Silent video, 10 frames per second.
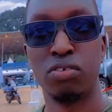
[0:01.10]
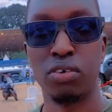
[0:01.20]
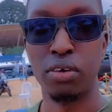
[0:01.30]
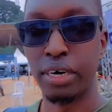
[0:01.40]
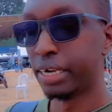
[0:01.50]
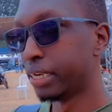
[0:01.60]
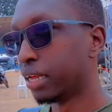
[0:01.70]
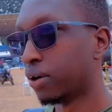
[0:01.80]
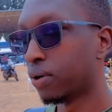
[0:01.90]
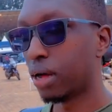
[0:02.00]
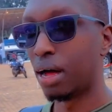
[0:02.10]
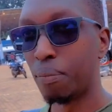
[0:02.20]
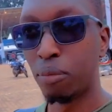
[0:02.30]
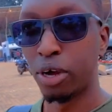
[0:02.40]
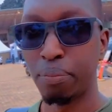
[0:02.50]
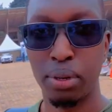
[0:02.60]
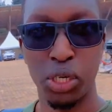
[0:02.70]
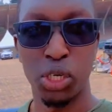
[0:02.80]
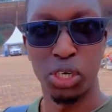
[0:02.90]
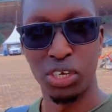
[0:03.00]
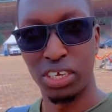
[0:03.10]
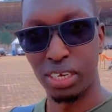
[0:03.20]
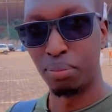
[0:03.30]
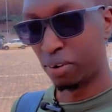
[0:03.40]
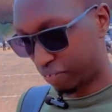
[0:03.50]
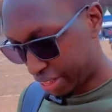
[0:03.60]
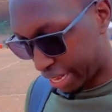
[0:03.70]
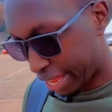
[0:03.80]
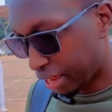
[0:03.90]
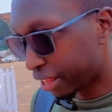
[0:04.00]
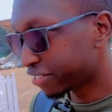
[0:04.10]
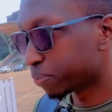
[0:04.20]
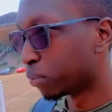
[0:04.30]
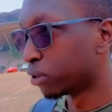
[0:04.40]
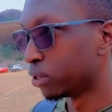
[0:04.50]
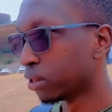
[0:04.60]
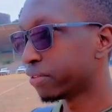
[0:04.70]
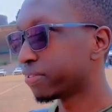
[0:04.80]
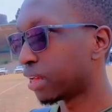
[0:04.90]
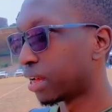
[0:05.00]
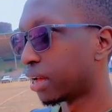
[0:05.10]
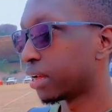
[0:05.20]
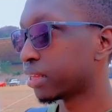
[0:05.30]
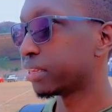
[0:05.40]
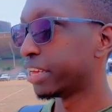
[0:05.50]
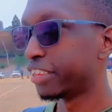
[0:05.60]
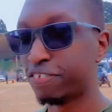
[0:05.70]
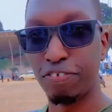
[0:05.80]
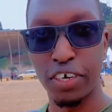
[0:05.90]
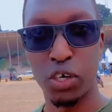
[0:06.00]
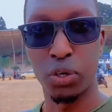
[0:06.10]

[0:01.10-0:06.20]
so right now i'm going to be showing you some of the ls models uh, there's v